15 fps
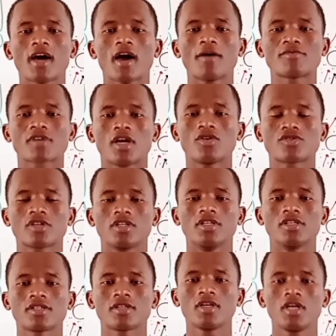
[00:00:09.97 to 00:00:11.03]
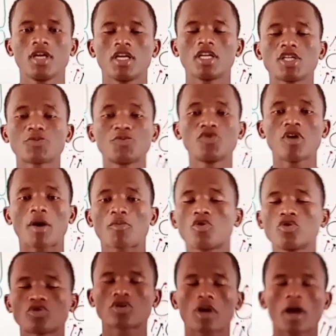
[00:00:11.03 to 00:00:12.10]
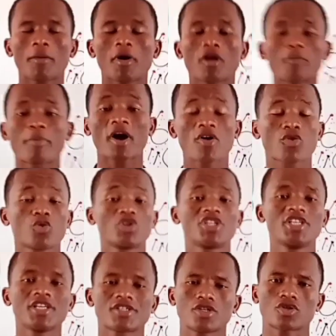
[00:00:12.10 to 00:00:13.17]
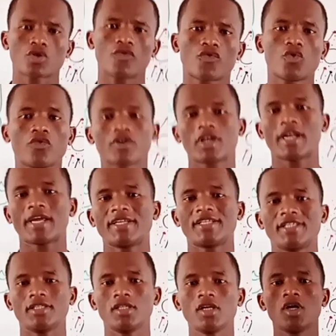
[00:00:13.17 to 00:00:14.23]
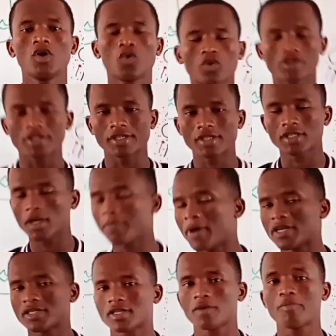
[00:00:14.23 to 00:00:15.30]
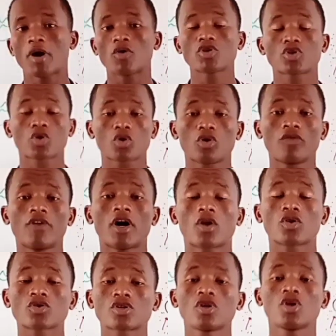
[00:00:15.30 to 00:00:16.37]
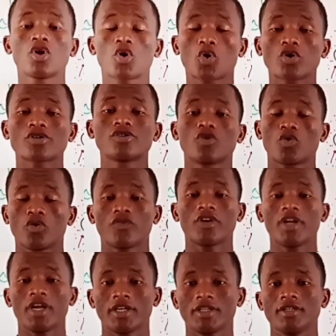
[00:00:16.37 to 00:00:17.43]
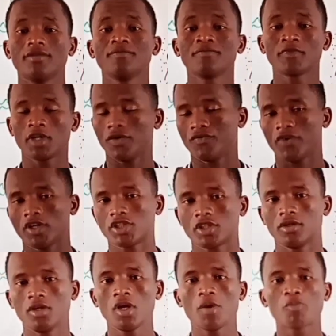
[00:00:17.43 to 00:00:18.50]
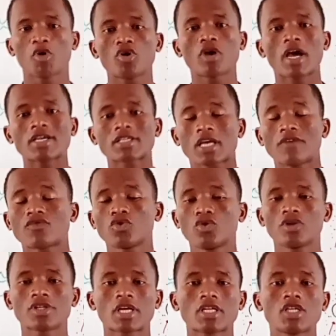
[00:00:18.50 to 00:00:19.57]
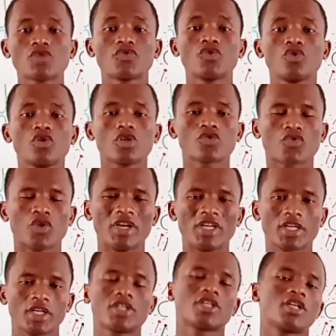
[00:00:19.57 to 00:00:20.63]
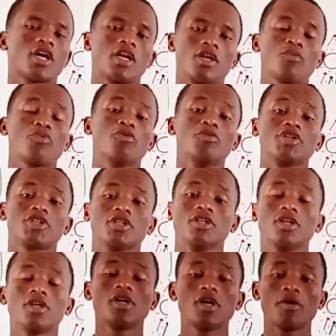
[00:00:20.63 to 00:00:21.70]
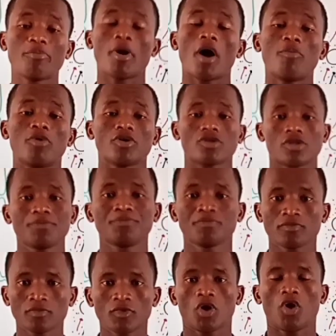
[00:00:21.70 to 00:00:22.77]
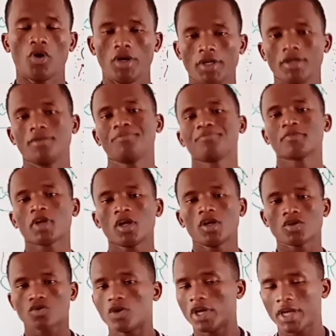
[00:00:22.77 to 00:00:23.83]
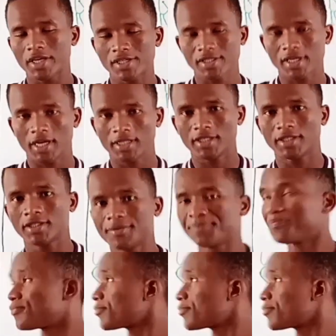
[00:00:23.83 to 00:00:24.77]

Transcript: I am Salisu this. In this video, I'm going to talk about the pathogenesis of COVID-19, which is a step-by-step by which coronavirus caused the COVID-19 infection. What you guys have to know is that this video is for education and information purpose only. So let's get started.